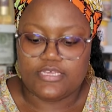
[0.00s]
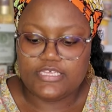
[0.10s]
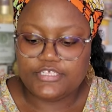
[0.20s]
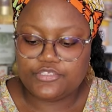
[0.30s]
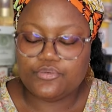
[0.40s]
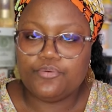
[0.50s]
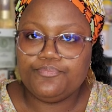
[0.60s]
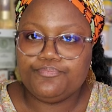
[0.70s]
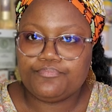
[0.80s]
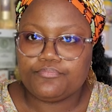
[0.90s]
e-store.
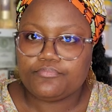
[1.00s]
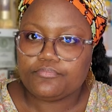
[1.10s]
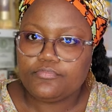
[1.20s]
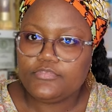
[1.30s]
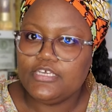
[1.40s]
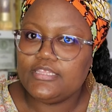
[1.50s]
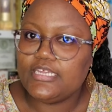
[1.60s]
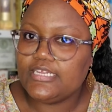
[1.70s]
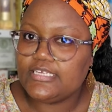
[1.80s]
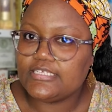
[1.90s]
The
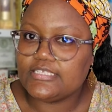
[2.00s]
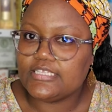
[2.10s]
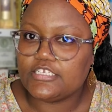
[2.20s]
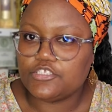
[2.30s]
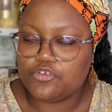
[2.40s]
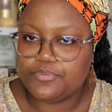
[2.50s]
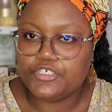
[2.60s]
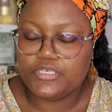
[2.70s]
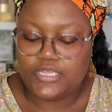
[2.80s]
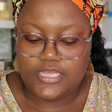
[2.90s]
link is in the
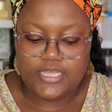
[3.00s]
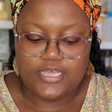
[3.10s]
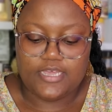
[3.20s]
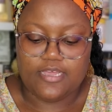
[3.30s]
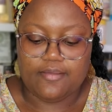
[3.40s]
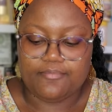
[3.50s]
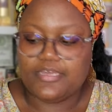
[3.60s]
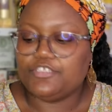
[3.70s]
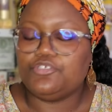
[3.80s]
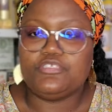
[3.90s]
description.
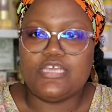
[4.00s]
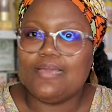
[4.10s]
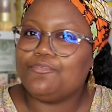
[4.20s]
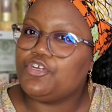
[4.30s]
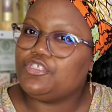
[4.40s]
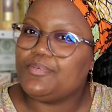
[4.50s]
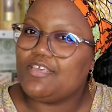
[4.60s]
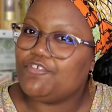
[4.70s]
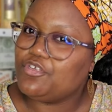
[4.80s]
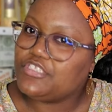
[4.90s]
And today I'm going to be
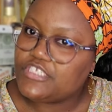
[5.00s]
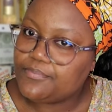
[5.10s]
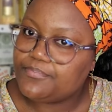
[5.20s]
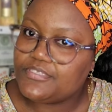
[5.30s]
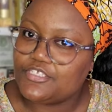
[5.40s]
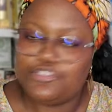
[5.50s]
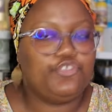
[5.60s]
giving you tips as